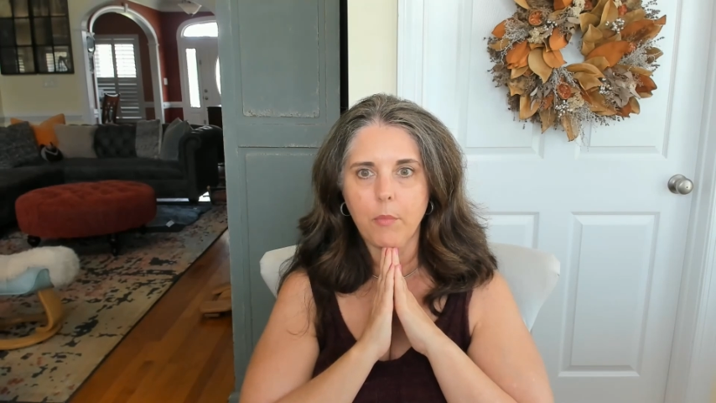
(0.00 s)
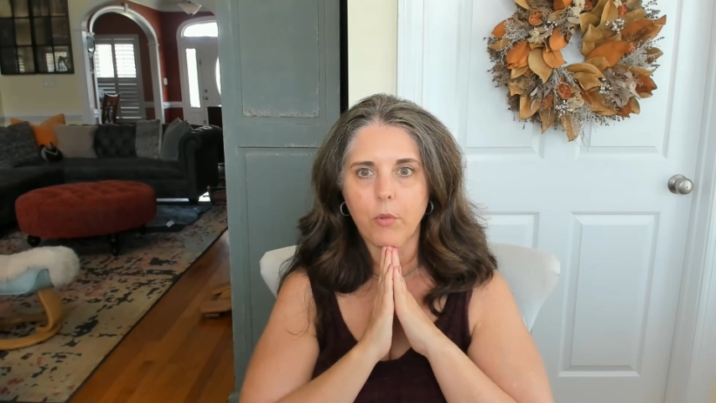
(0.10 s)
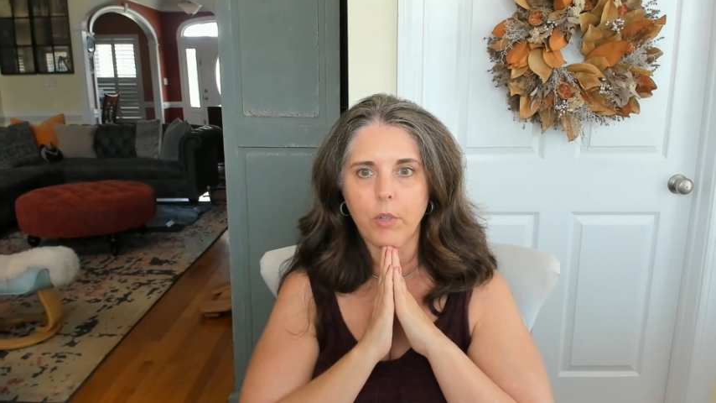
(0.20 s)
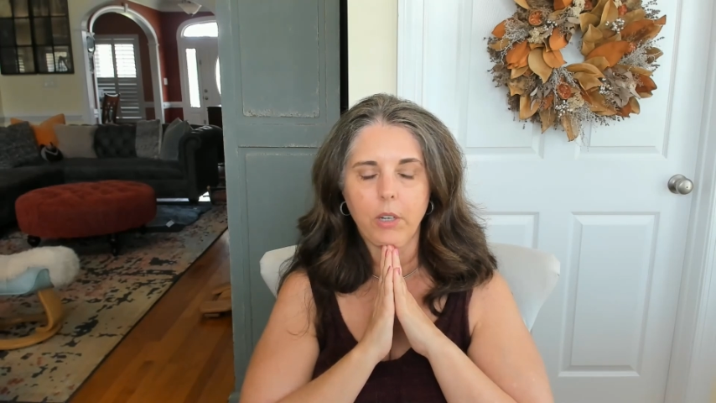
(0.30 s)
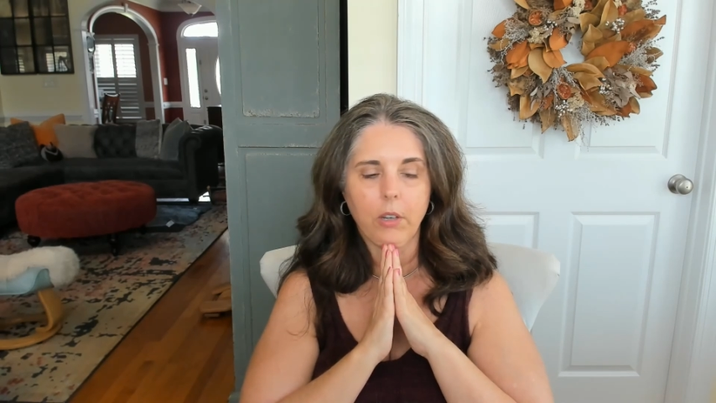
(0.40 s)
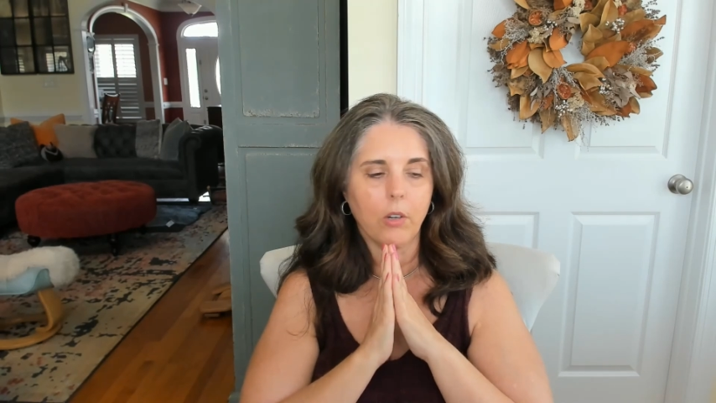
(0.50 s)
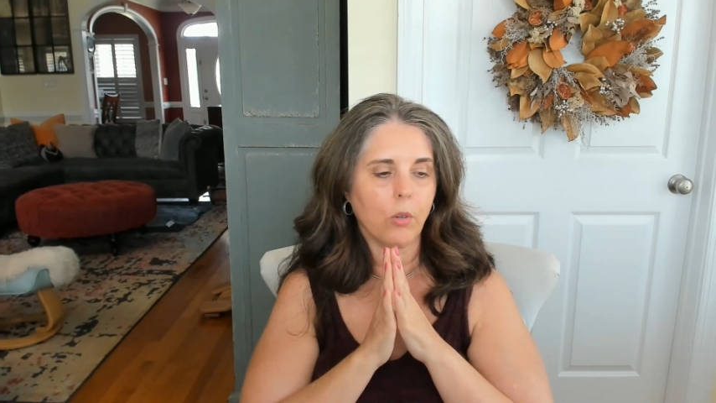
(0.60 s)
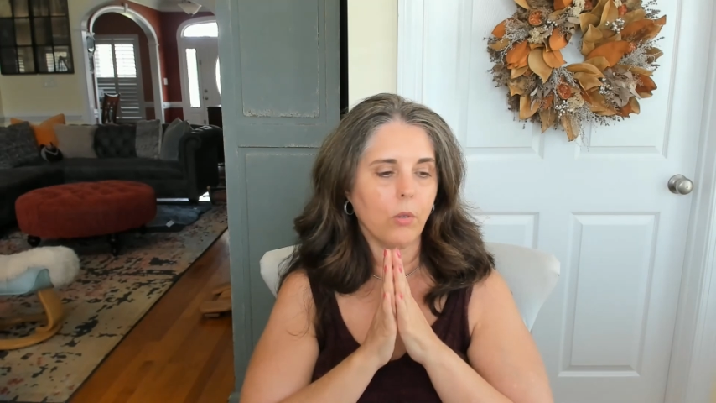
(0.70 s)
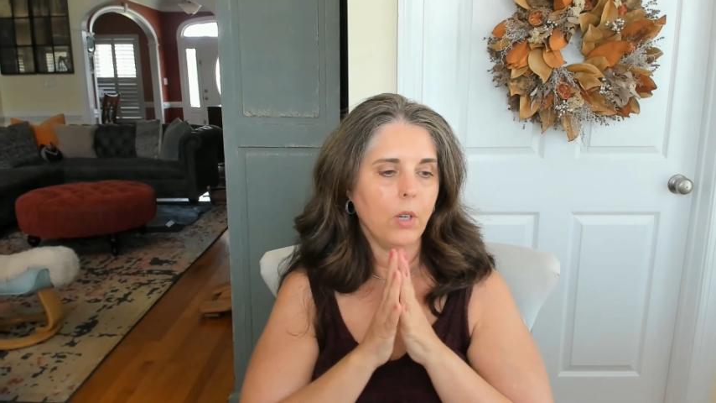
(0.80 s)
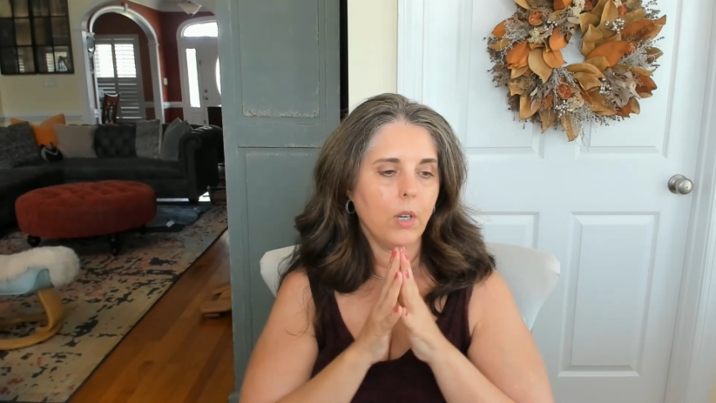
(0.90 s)

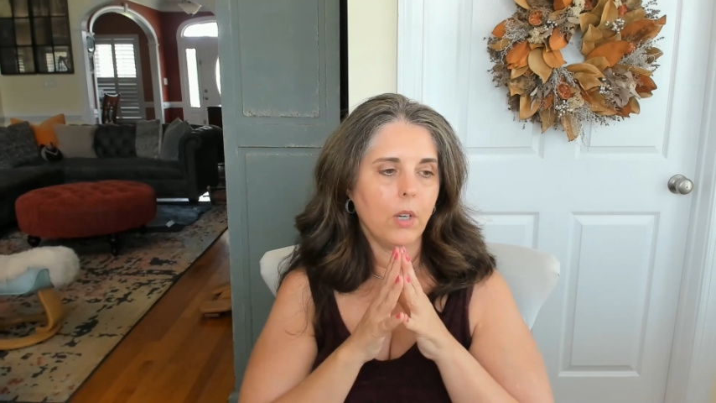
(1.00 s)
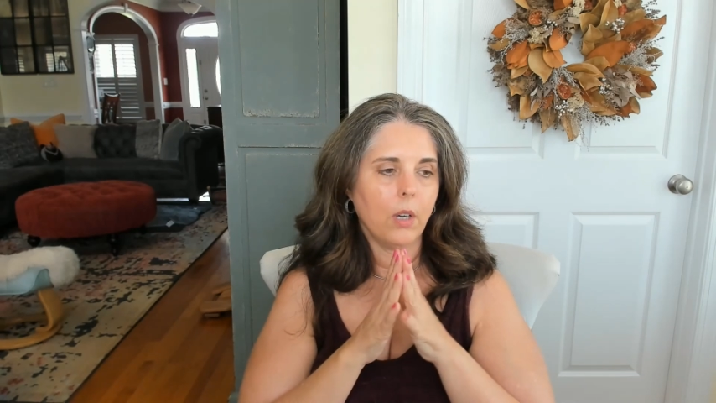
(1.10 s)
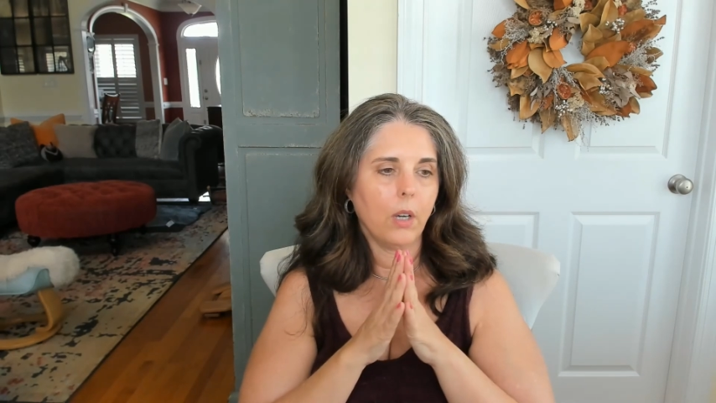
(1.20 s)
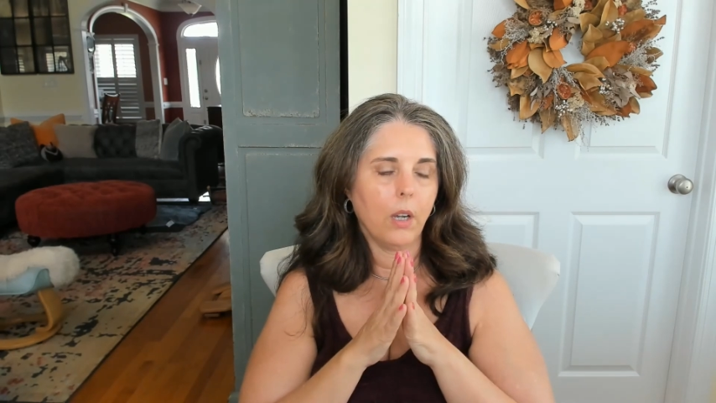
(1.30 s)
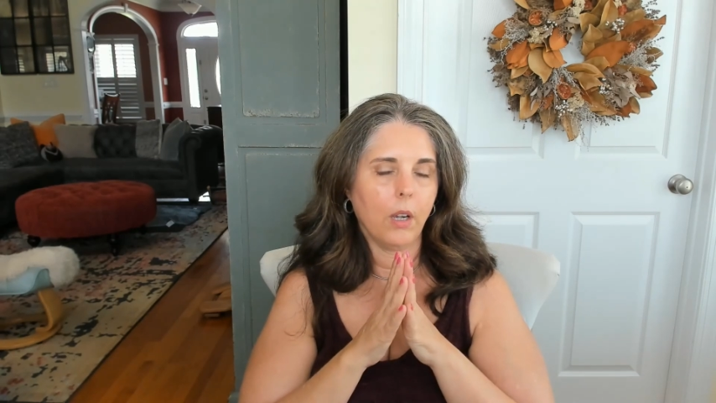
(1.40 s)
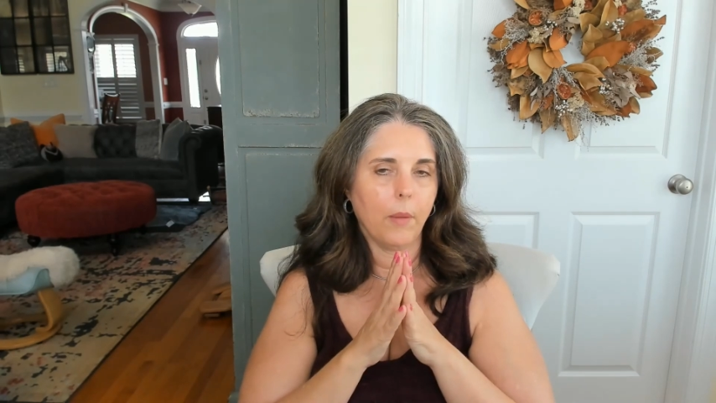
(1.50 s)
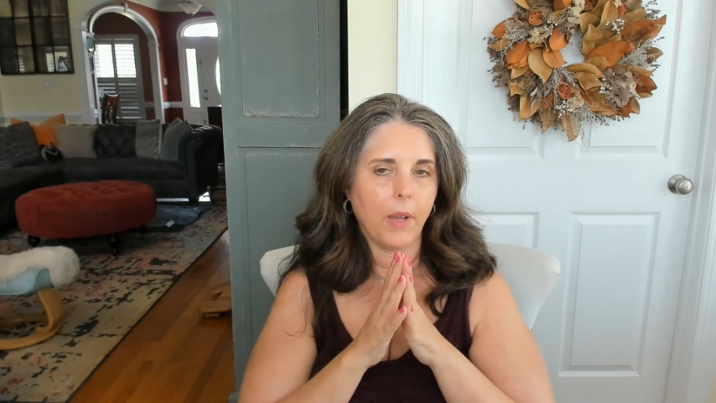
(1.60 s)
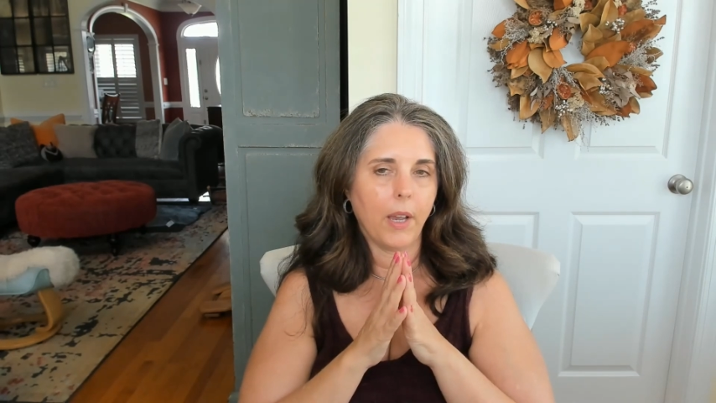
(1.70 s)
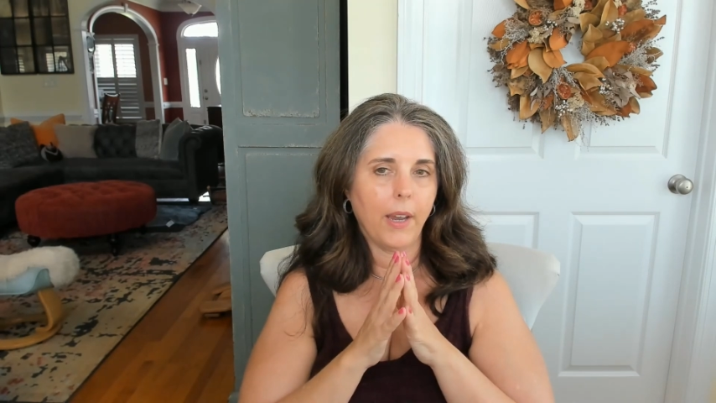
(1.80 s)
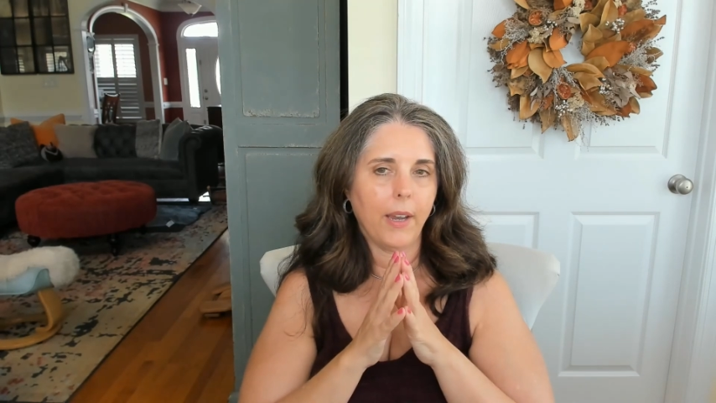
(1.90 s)
Merino.
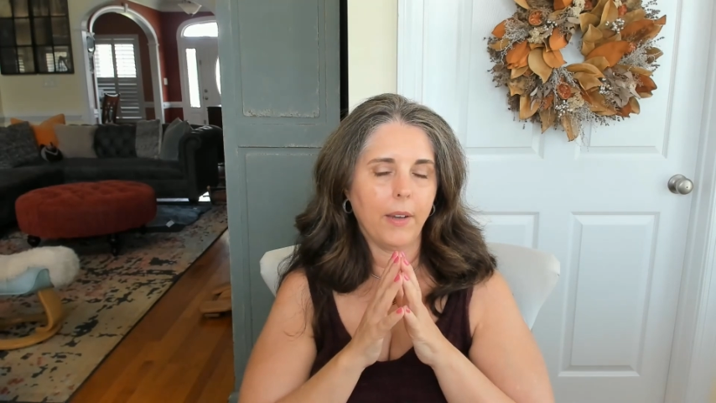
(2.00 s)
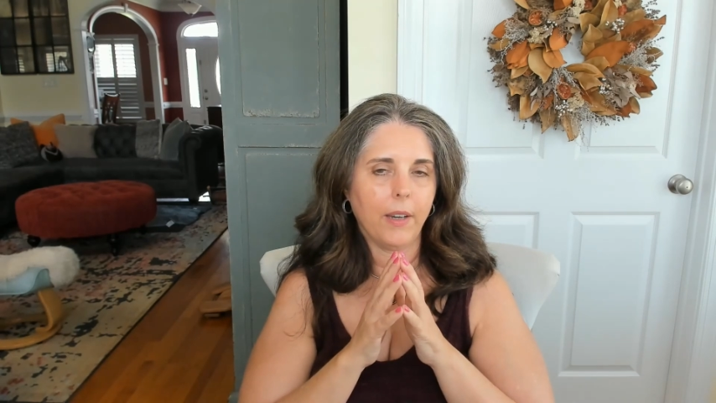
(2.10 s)
I